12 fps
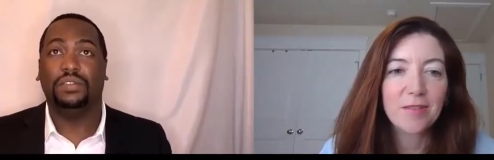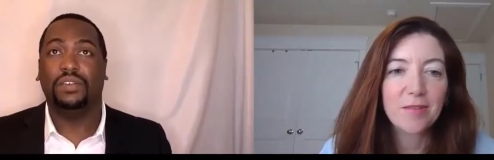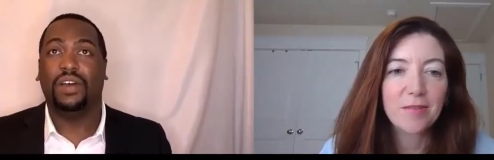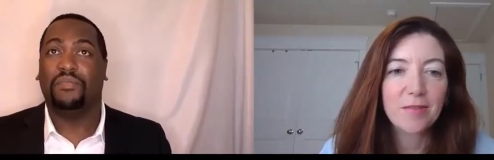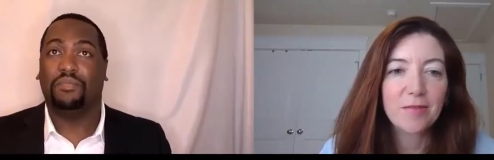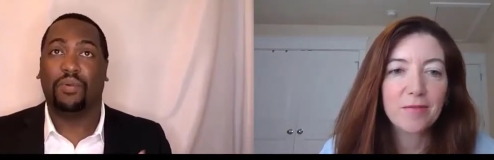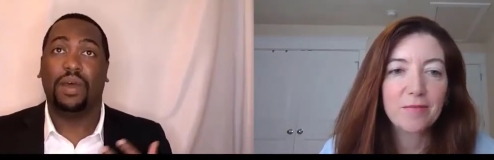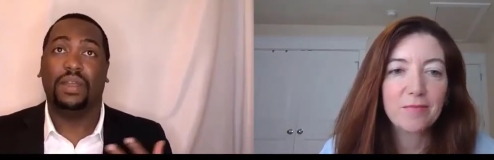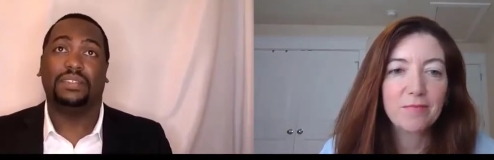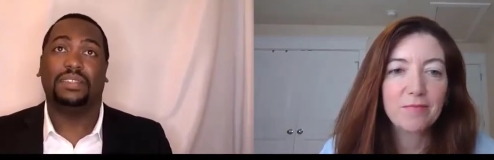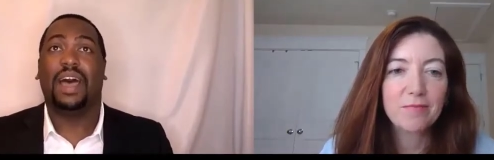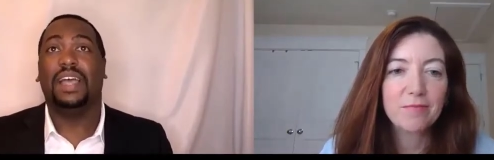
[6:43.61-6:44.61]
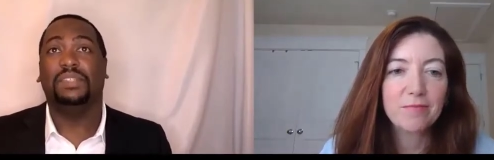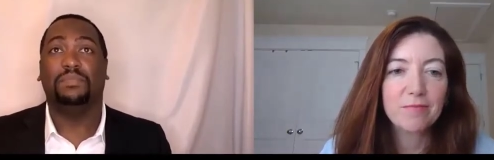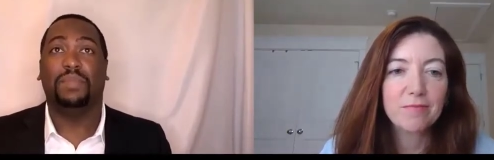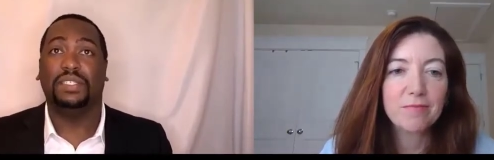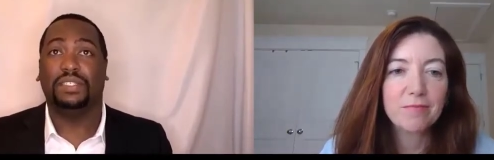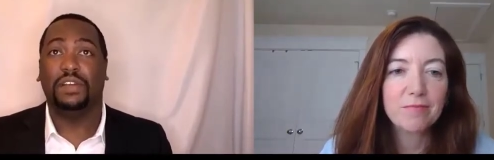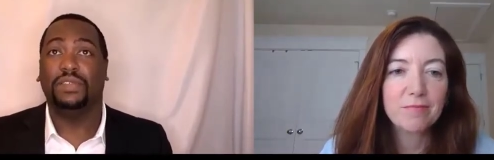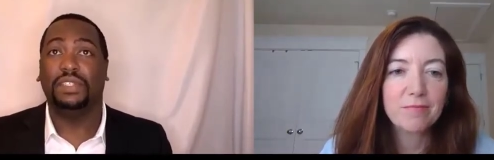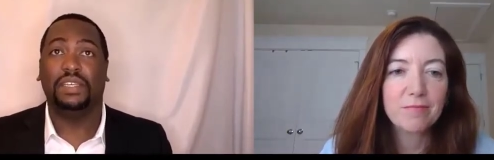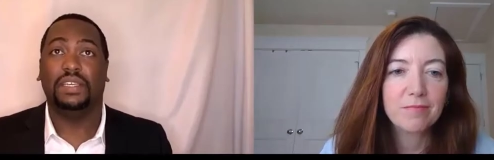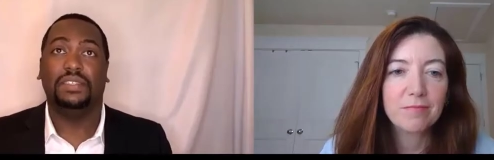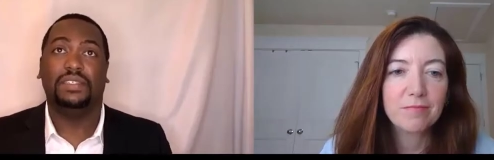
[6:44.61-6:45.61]
Speaker 1: So I've productized my
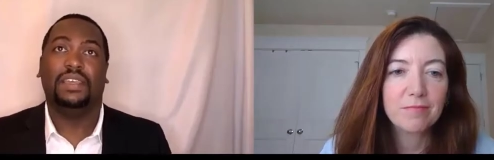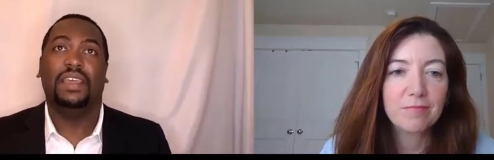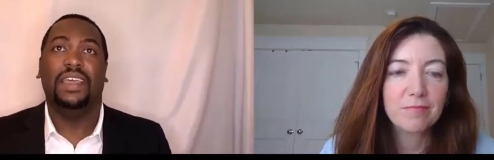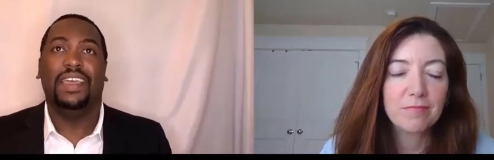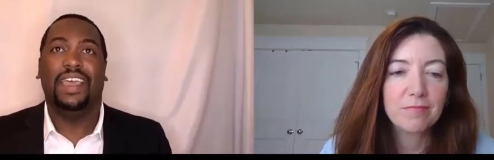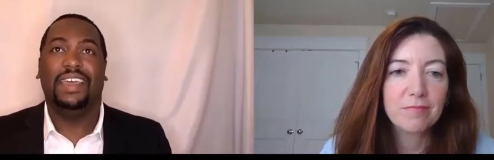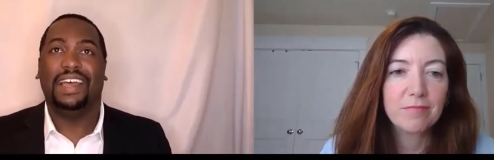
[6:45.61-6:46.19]
services, and